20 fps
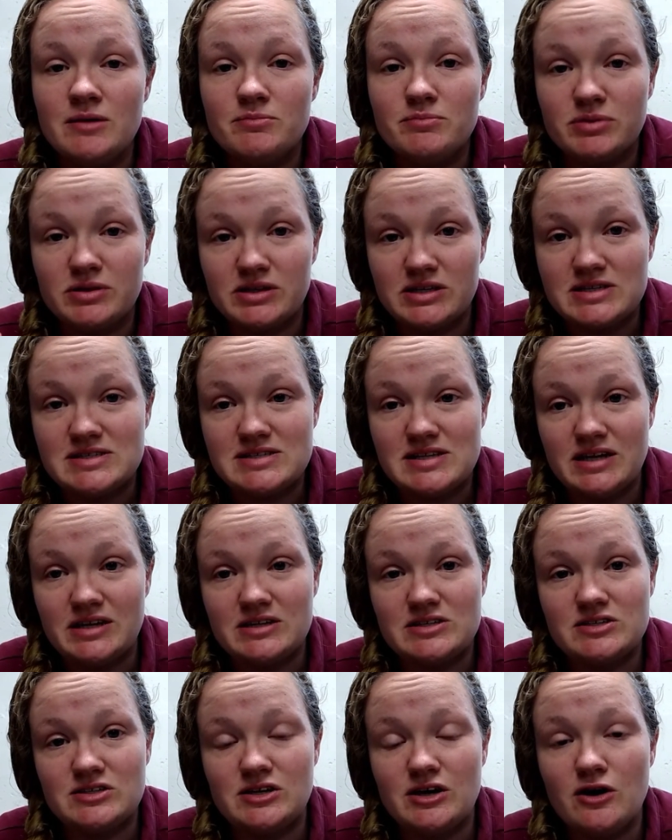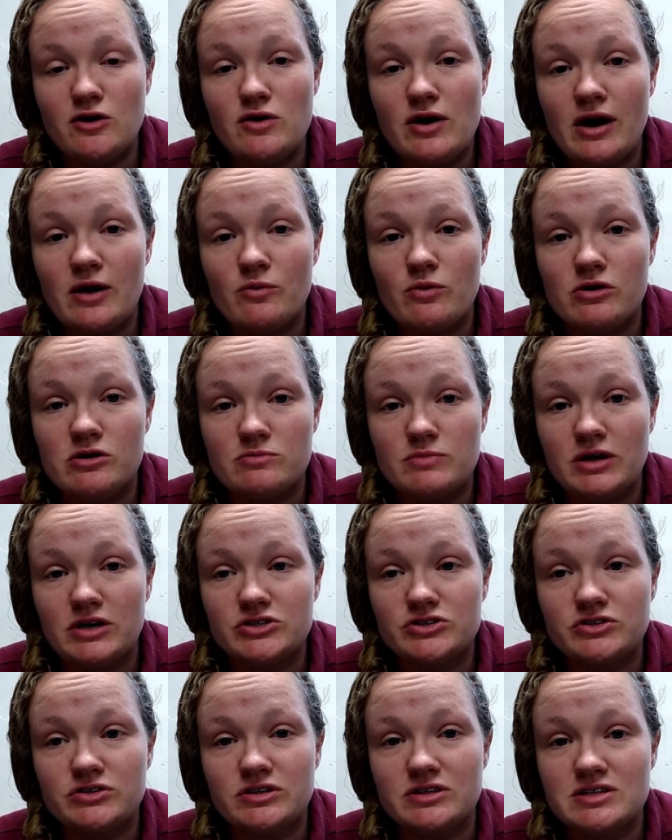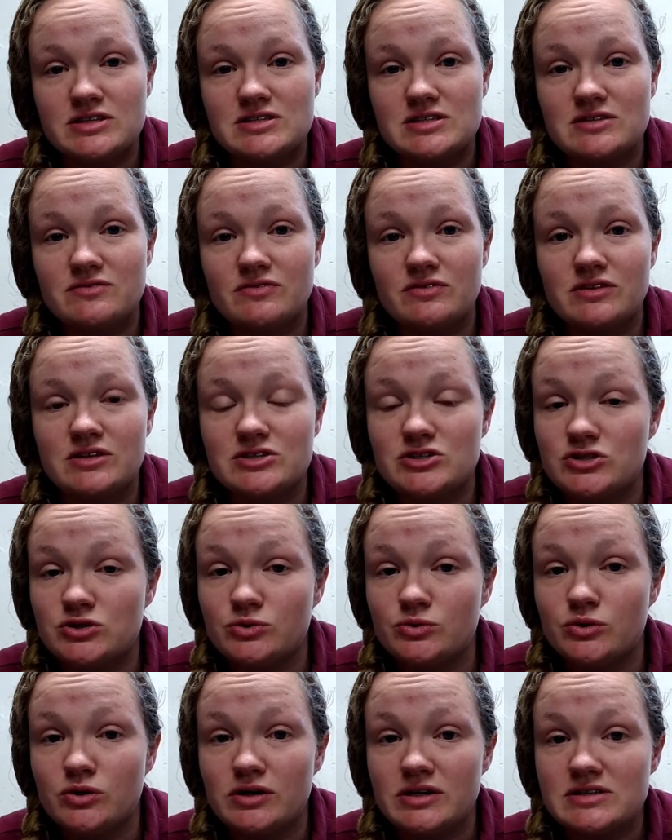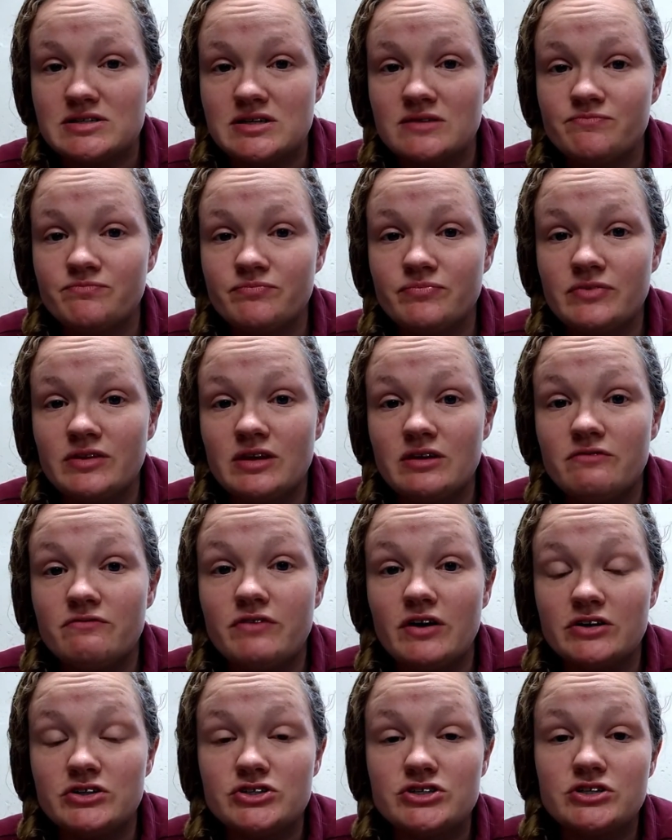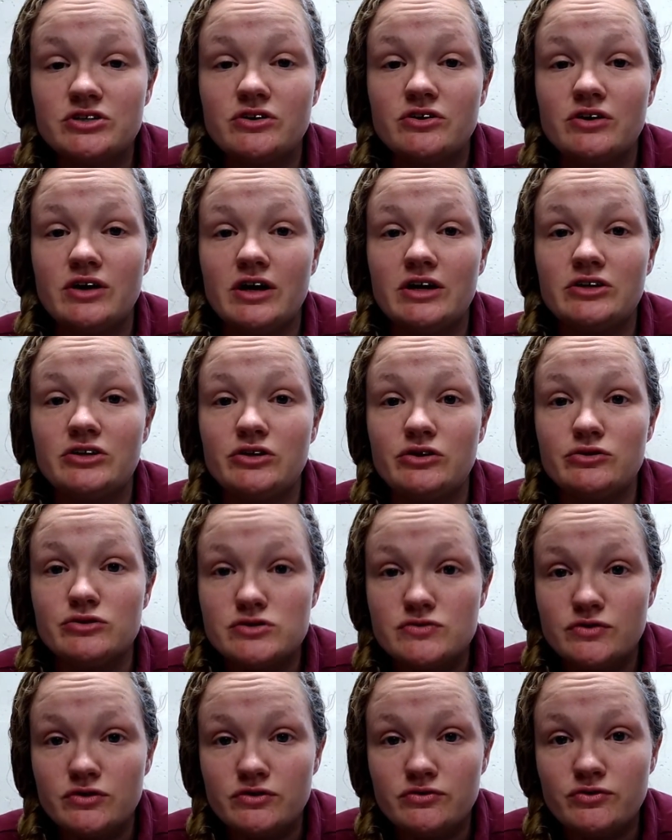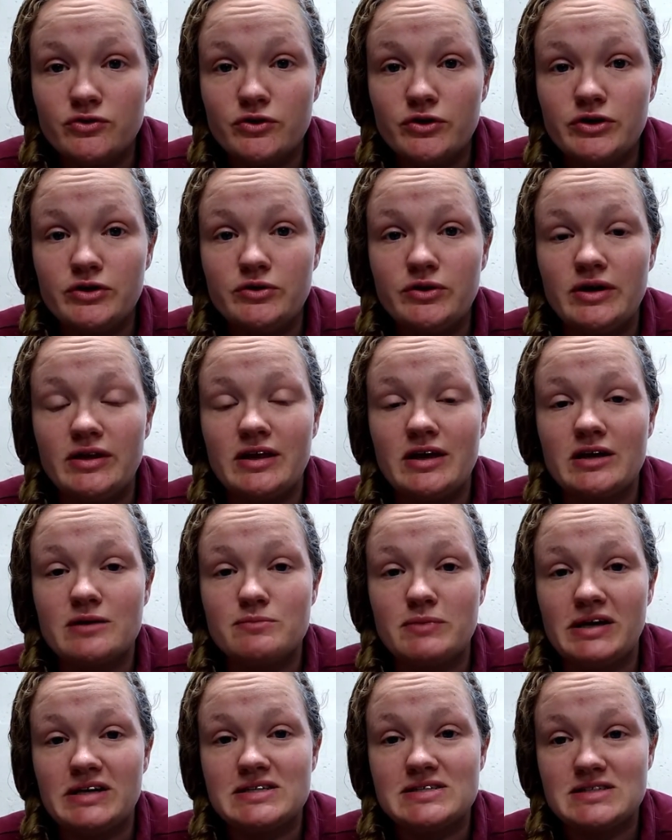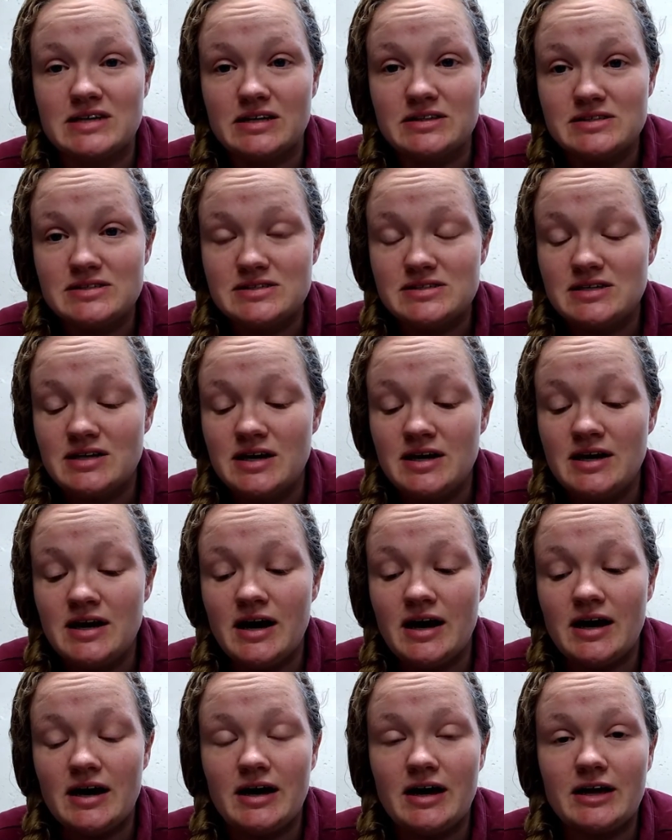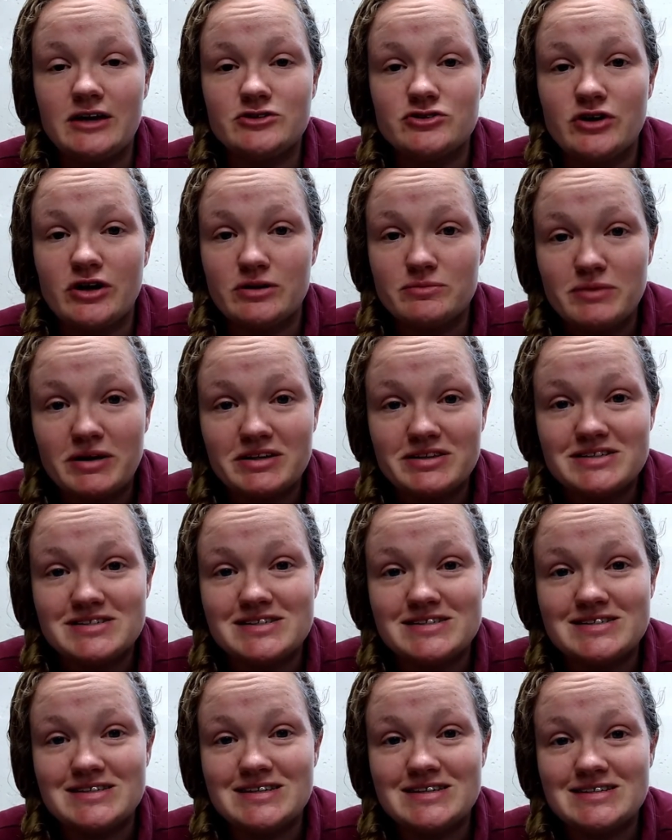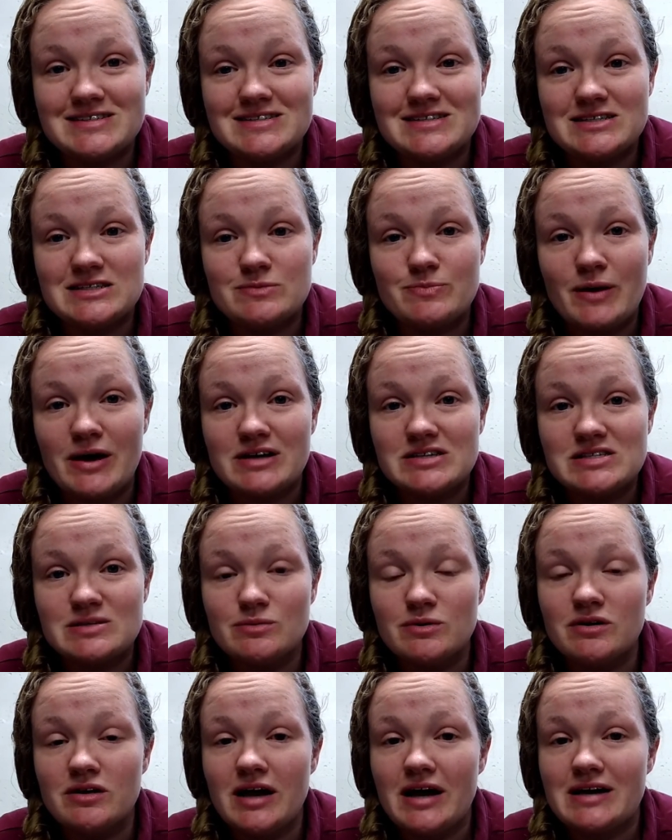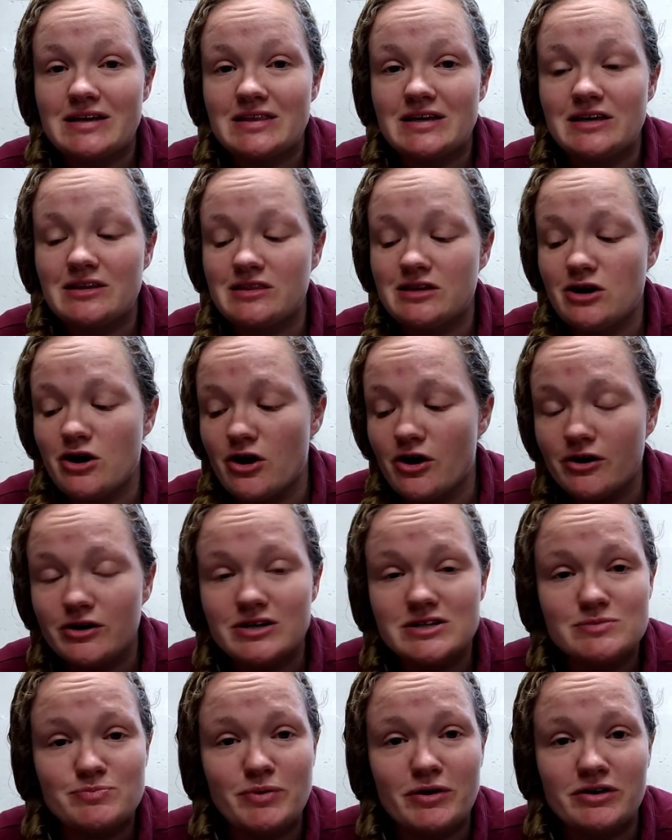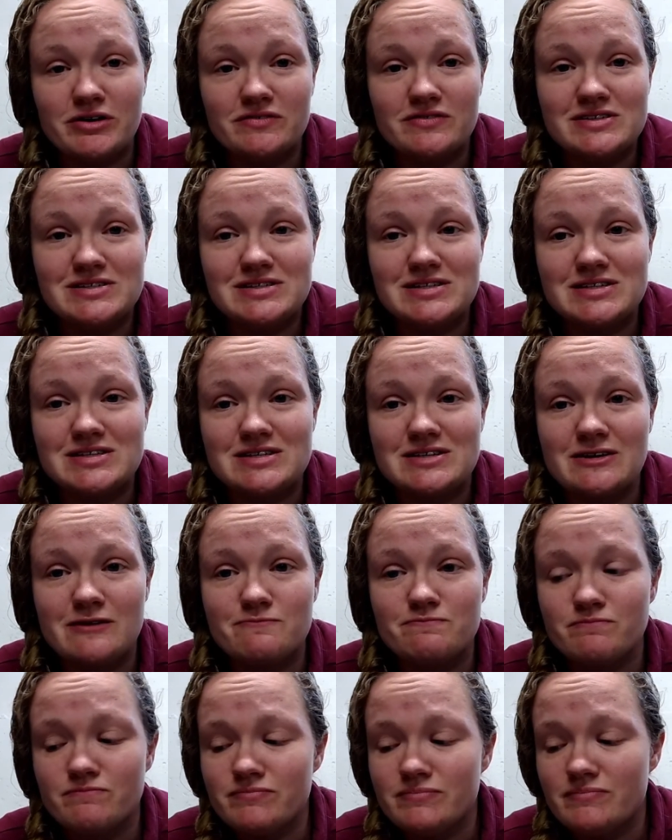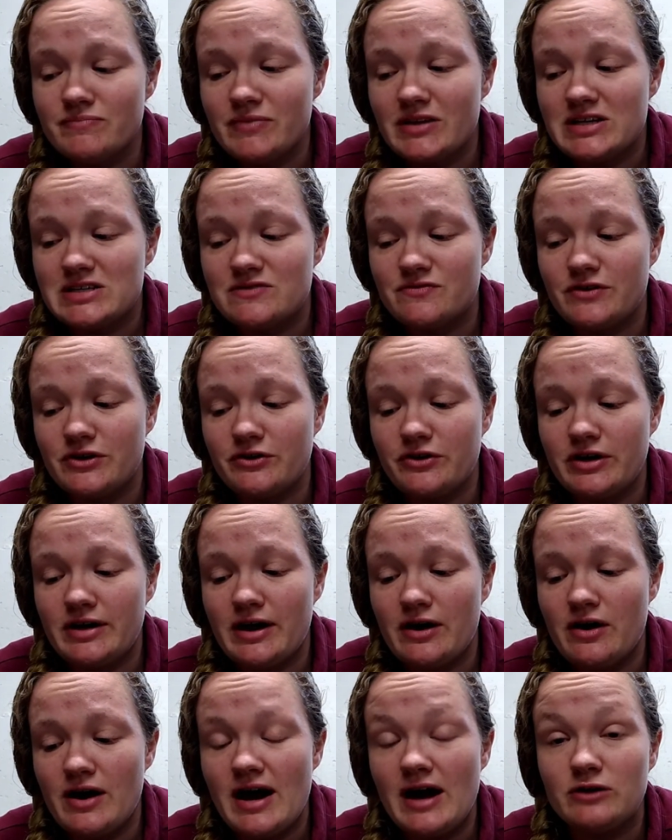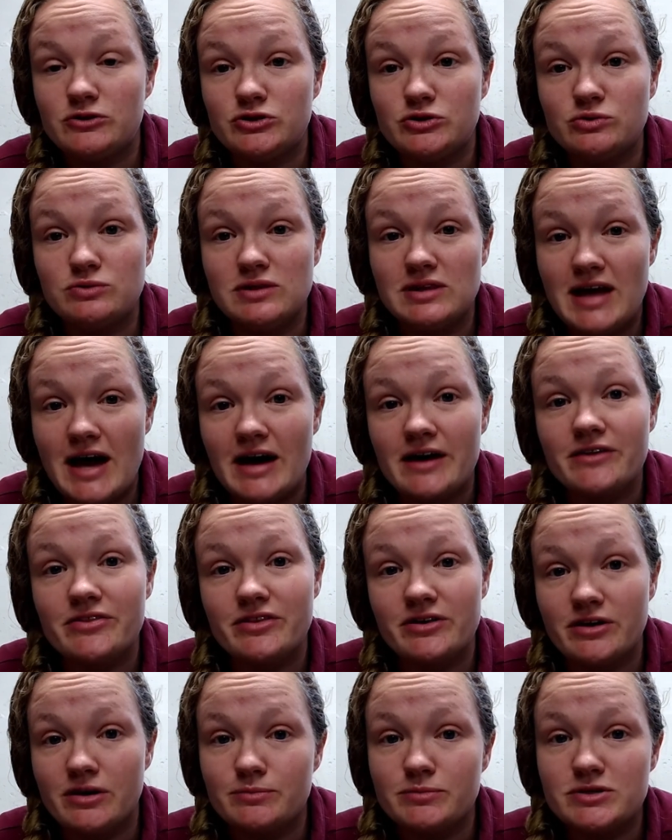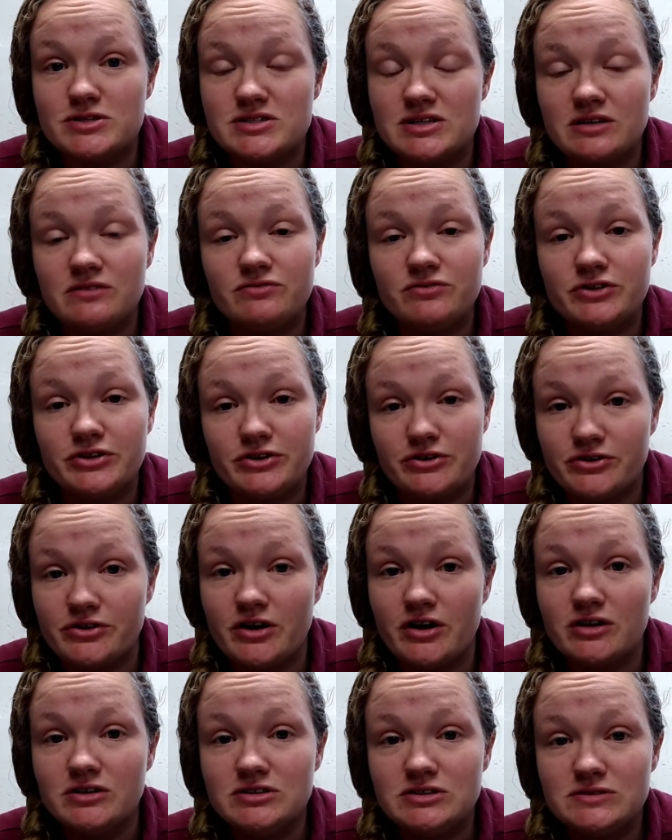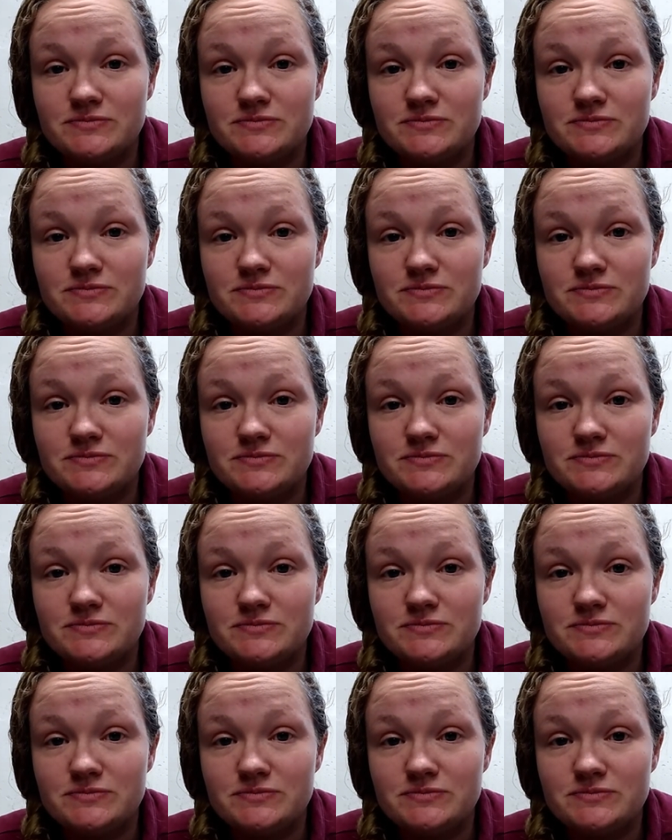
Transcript: please let us know. I want to make sure that this tool is functional and useful for you and that it makes sense. I try to make this as easy as possible. I think the hardest part of this system is figuring out how to lock the numbers in for your dogs.